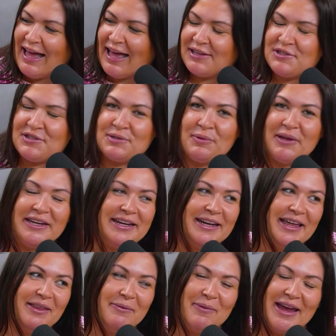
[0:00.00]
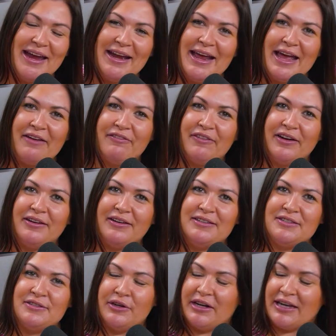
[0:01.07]
just winning another BNF and
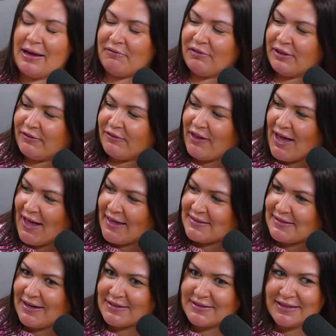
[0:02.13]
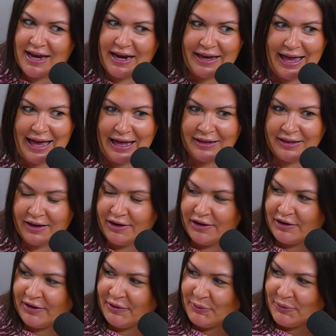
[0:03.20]
suiting up for the Flyers. And I was like,
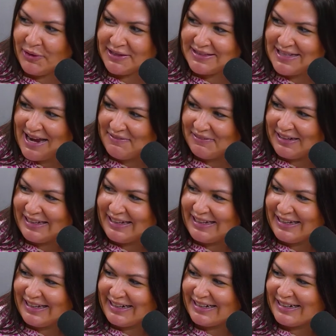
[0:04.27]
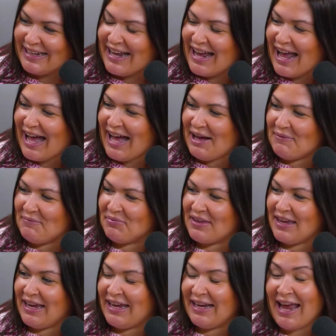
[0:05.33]
hello, what's happening here?
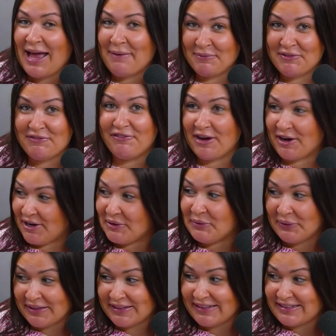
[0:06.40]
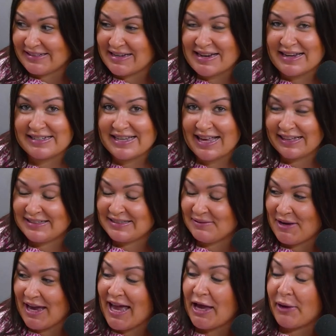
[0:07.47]
It happened very quickly, didn't it? Tell us
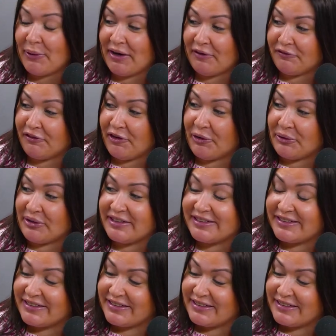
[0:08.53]
about how it unfolded.